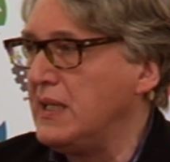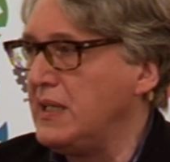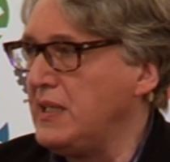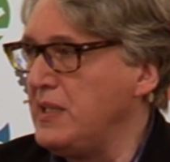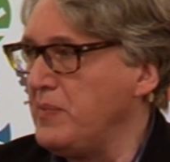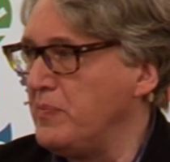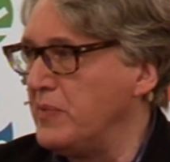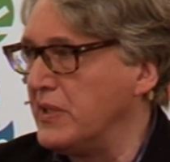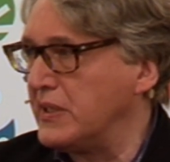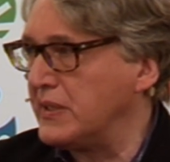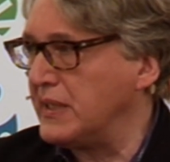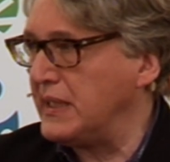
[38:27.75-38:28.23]

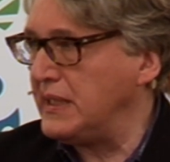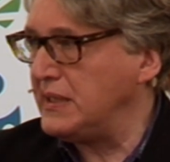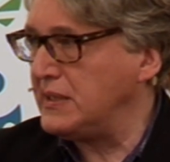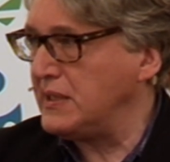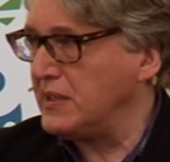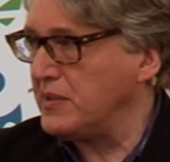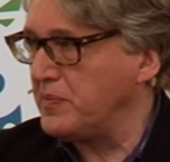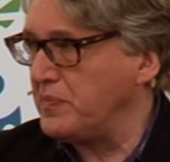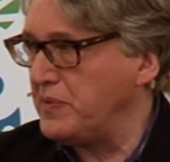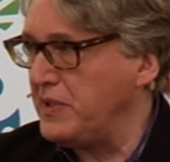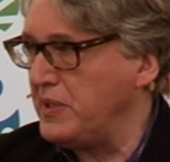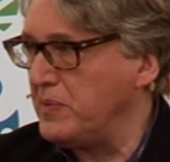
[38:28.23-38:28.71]

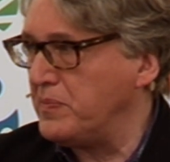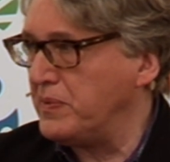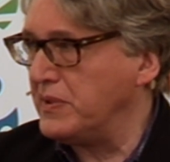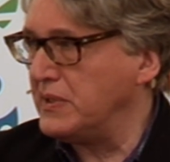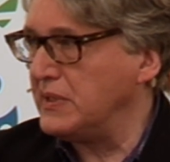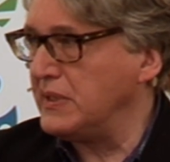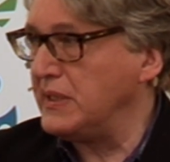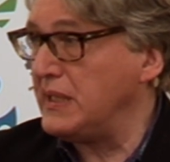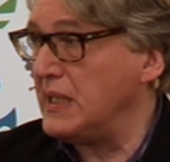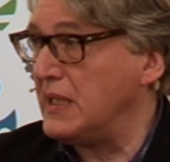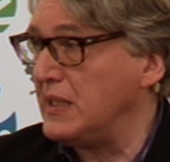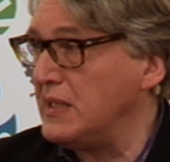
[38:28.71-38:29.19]
liberating
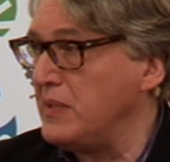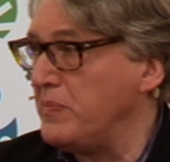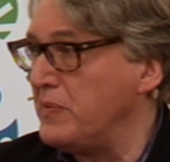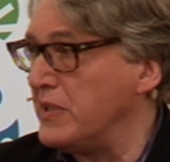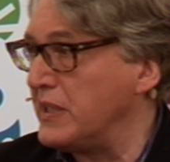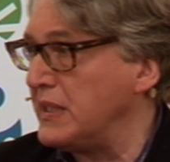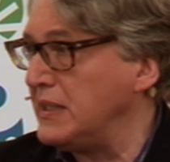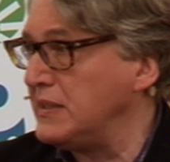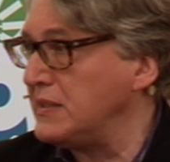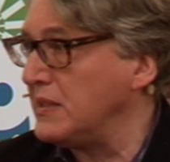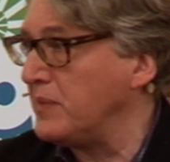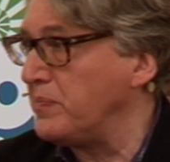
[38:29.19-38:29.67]
people,
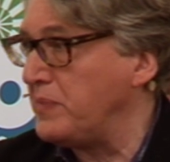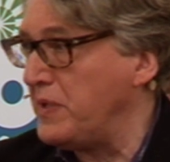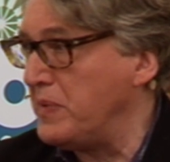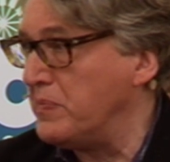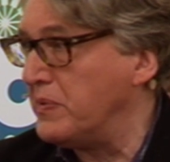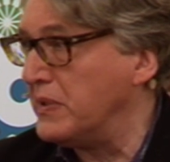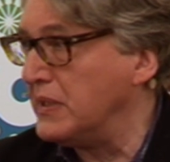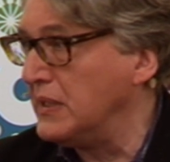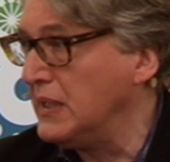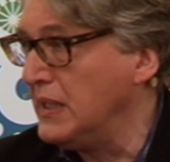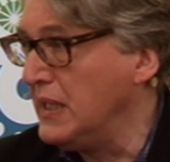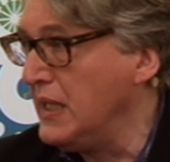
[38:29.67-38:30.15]
liberating
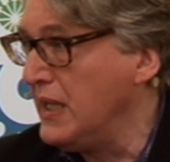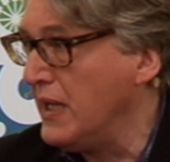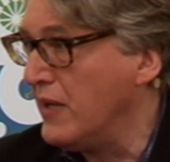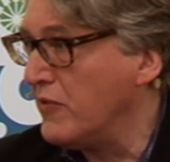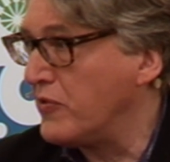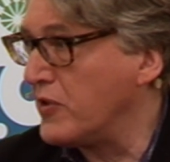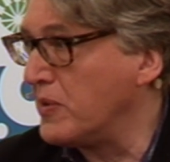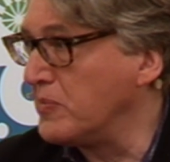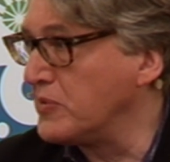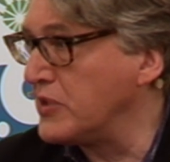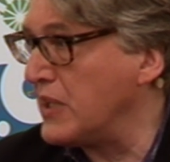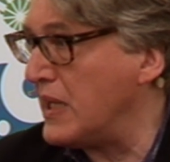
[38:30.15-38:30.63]
people
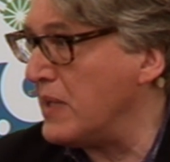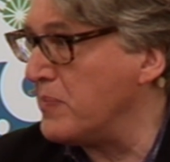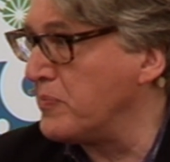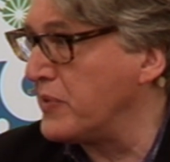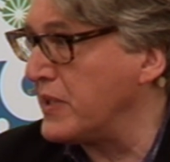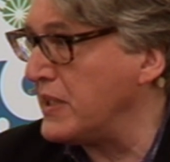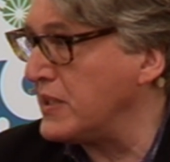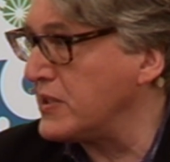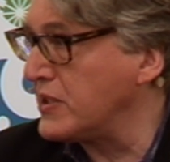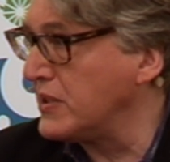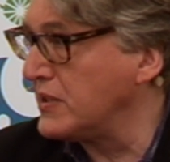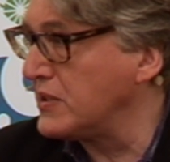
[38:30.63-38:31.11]
from the
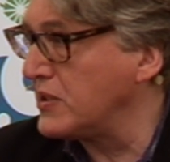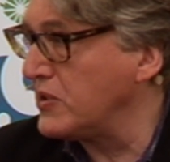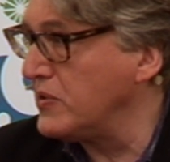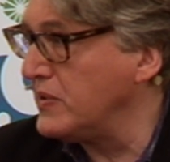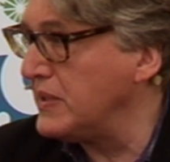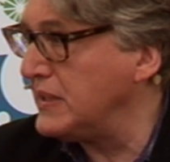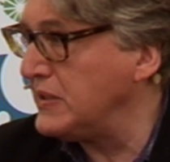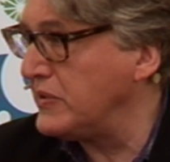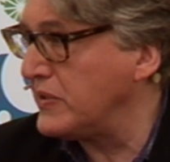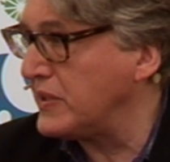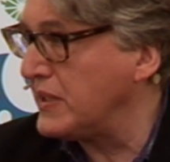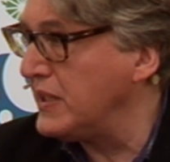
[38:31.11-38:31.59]
oppression through
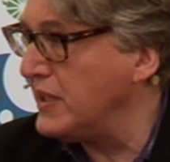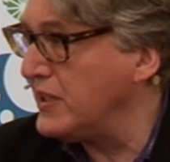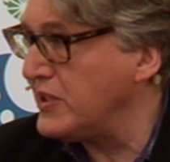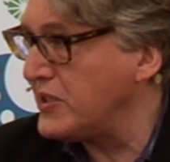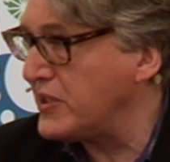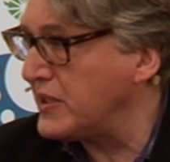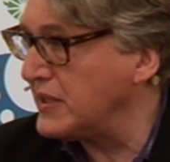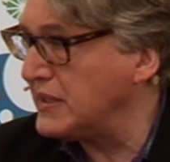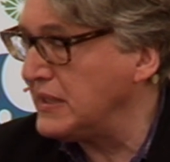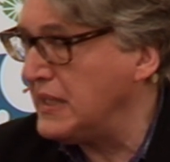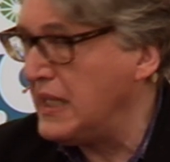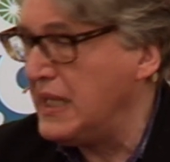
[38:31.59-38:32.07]

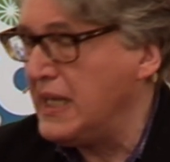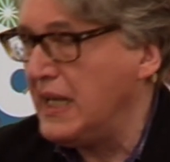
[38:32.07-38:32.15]
education.